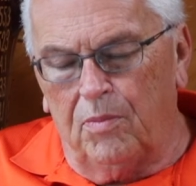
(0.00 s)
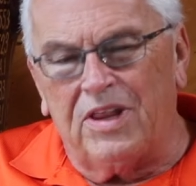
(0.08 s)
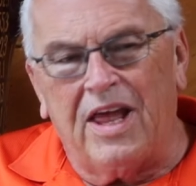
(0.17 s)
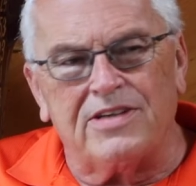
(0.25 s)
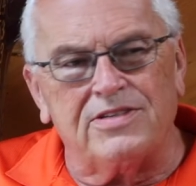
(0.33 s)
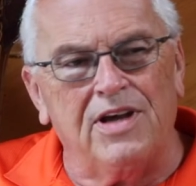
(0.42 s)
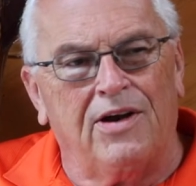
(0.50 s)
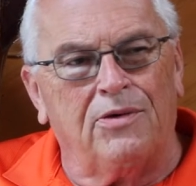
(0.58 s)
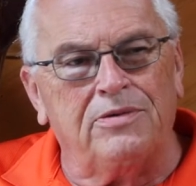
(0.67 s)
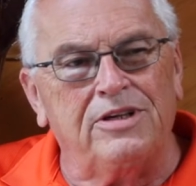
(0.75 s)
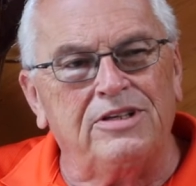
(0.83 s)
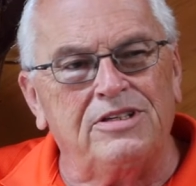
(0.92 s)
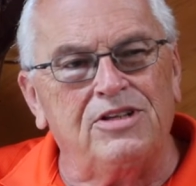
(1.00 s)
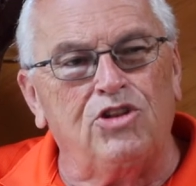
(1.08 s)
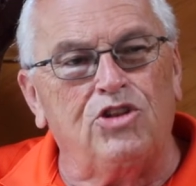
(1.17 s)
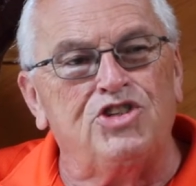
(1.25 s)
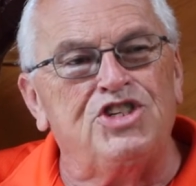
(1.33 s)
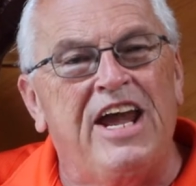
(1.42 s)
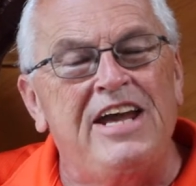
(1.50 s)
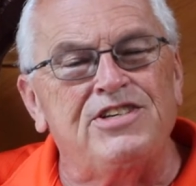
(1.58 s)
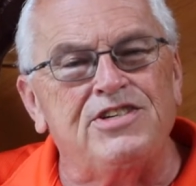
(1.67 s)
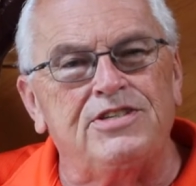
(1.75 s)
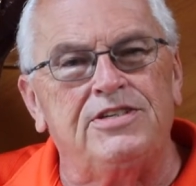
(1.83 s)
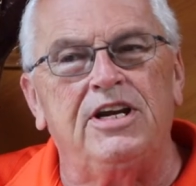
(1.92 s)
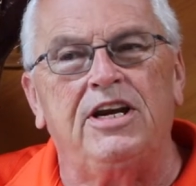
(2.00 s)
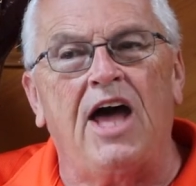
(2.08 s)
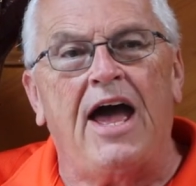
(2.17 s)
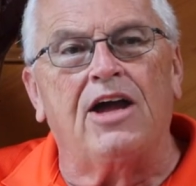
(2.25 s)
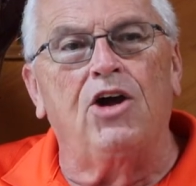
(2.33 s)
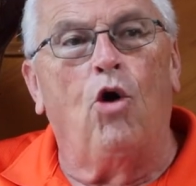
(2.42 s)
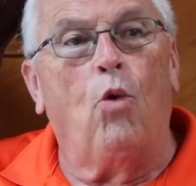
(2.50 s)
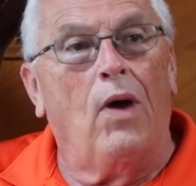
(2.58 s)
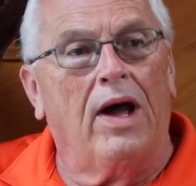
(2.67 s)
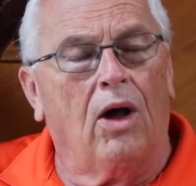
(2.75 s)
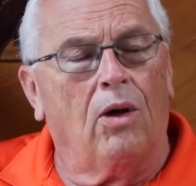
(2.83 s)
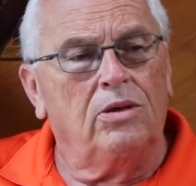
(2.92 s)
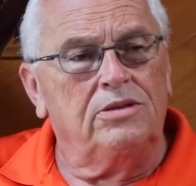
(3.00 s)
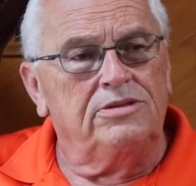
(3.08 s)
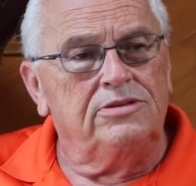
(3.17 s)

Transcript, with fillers: that's, you know, changes did not go well